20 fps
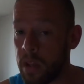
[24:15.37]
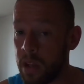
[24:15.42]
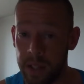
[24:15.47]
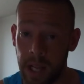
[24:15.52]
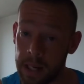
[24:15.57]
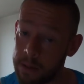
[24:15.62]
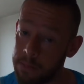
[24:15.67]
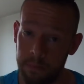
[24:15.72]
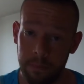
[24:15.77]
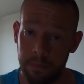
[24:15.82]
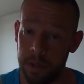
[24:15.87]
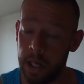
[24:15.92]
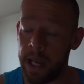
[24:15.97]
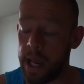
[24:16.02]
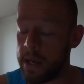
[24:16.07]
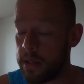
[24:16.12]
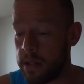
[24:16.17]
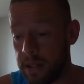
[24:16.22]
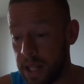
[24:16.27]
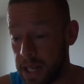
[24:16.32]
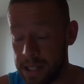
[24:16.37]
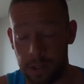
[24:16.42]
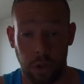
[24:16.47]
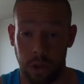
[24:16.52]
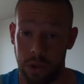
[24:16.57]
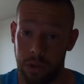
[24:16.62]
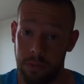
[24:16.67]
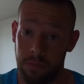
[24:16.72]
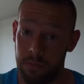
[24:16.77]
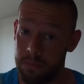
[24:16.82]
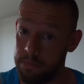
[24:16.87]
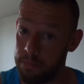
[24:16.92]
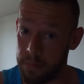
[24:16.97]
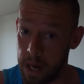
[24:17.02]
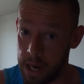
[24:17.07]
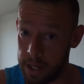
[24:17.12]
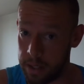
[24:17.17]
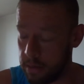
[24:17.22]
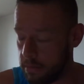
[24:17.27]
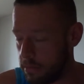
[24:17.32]
That again, that's just
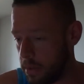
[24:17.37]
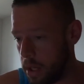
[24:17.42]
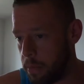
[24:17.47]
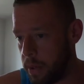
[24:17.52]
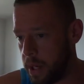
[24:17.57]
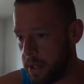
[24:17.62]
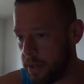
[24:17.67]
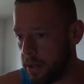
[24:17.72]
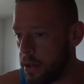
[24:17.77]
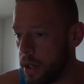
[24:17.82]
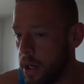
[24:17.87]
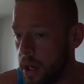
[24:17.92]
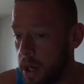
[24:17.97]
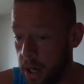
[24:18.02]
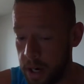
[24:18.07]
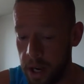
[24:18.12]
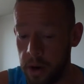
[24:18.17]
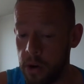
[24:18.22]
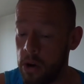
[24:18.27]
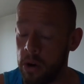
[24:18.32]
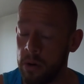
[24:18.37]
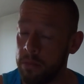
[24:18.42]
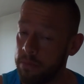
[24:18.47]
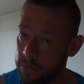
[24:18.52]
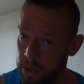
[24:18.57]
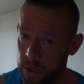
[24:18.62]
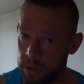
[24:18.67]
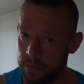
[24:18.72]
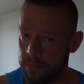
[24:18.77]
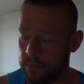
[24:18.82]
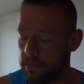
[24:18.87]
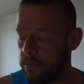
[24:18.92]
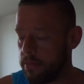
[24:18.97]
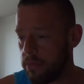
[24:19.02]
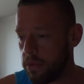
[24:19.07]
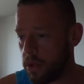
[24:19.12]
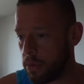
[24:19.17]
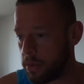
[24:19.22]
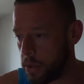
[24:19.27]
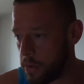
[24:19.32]
my opinion, and I know the
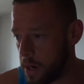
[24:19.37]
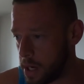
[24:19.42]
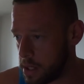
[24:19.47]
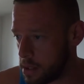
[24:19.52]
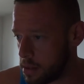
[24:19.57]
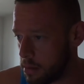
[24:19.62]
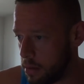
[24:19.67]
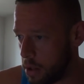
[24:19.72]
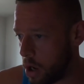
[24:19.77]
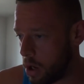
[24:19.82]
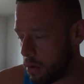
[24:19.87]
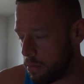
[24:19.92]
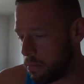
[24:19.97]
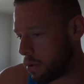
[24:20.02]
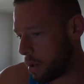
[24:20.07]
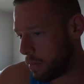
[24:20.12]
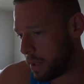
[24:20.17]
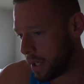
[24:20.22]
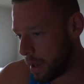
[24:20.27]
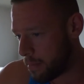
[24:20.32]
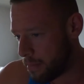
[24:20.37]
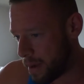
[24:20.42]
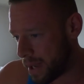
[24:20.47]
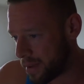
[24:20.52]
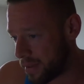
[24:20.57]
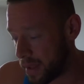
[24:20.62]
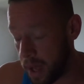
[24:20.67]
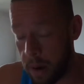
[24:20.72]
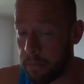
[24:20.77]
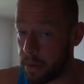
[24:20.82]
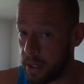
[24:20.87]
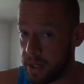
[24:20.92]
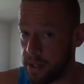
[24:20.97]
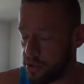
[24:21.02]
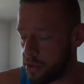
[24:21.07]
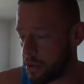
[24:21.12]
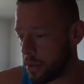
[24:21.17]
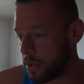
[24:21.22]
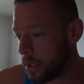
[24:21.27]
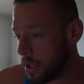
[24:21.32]
WS lot will probably get mad at that, but it's
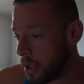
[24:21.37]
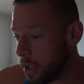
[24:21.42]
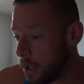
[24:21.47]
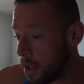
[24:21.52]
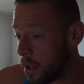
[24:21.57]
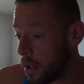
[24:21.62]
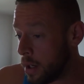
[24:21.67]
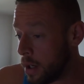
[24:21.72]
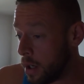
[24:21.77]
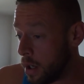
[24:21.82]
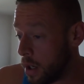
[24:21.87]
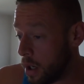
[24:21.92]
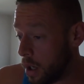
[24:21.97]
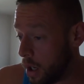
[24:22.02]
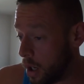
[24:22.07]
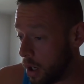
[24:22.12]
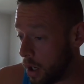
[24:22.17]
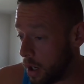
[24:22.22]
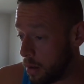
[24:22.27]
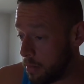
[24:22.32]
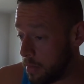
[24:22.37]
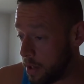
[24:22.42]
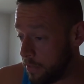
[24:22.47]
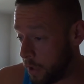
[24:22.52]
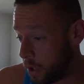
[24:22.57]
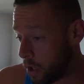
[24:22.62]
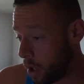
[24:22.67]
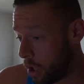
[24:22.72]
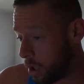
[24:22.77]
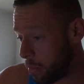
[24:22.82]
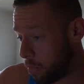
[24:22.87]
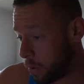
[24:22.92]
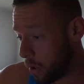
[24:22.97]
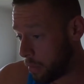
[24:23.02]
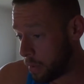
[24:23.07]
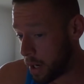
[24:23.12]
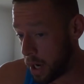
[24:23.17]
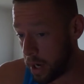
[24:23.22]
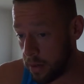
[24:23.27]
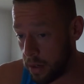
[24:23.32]
true. Um, if you call a
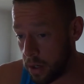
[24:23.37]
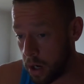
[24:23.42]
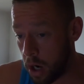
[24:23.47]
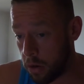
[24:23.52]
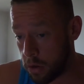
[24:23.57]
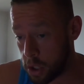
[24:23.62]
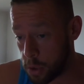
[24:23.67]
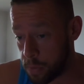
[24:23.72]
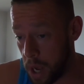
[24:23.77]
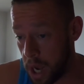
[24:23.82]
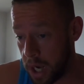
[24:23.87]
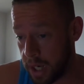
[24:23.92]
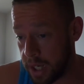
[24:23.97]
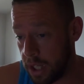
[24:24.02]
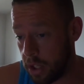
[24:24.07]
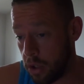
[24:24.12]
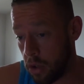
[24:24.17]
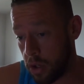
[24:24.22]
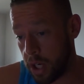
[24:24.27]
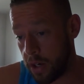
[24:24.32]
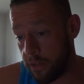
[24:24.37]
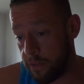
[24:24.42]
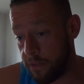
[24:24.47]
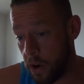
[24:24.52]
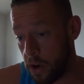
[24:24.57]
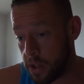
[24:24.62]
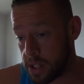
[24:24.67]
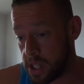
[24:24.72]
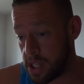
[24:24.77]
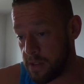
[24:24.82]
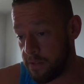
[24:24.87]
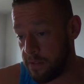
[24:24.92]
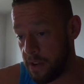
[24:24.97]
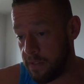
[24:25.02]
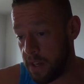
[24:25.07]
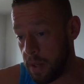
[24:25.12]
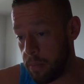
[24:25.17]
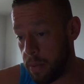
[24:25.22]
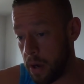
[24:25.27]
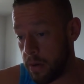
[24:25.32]
plumber out or a sparky, you're looking at 40 to
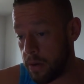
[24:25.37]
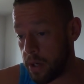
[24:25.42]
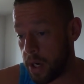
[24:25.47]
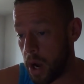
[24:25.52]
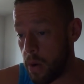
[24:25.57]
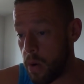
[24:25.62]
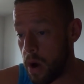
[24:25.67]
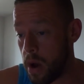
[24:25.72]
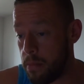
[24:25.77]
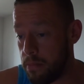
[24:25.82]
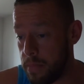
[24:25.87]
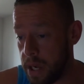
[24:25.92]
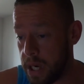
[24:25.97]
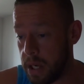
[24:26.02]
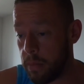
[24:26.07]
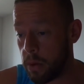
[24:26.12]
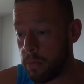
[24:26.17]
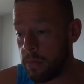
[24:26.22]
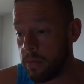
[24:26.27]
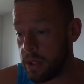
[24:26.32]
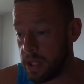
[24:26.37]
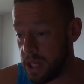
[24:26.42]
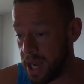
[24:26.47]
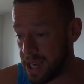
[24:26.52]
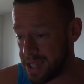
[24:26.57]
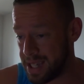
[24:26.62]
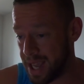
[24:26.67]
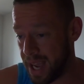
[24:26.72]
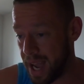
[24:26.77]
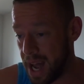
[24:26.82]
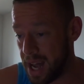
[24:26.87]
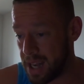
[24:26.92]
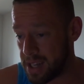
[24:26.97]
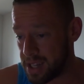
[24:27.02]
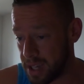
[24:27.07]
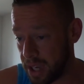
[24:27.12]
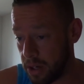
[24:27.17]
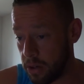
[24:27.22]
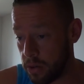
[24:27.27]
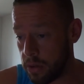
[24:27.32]
50 pound an hour minimum. Yes, they are
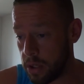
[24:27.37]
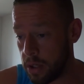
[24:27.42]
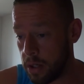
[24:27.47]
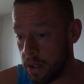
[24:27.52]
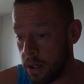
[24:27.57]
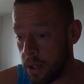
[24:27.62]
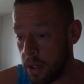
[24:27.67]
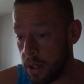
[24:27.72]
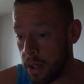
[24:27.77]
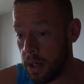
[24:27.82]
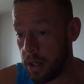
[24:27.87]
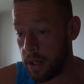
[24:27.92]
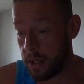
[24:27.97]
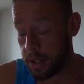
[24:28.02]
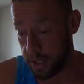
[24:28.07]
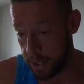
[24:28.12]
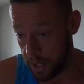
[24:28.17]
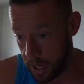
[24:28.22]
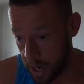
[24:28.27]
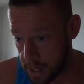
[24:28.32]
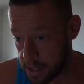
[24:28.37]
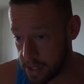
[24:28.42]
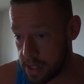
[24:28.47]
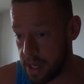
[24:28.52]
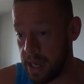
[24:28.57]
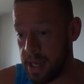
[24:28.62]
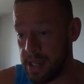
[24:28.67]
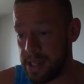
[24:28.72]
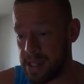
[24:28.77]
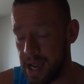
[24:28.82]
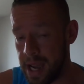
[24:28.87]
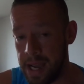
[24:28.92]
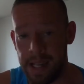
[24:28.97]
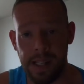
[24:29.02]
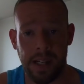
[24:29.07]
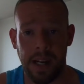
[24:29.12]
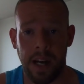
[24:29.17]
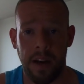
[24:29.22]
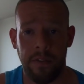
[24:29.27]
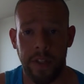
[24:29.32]
skilled. Yes, it's eight
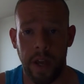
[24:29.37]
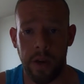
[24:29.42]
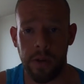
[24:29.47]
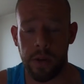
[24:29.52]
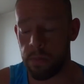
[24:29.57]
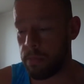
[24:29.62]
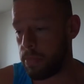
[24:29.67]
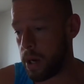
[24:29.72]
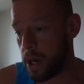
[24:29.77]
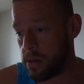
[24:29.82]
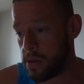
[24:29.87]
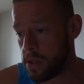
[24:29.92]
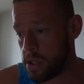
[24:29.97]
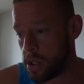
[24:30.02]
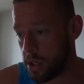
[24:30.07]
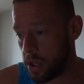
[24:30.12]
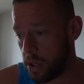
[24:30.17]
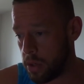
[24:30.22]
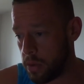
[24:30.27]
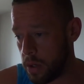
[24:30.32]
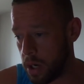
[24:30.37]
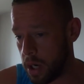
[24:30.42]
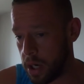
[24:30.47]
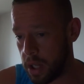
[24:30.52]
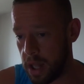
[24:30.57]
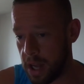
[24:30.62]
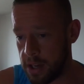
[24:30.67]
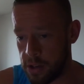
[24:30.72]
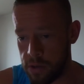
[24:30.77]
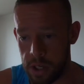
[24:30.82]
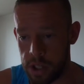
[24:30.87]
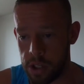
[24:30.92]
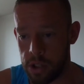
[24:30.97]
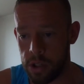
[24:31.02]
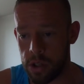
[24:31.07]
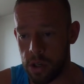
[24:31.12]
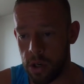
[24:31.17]
and a half thousand pound to do an electrician's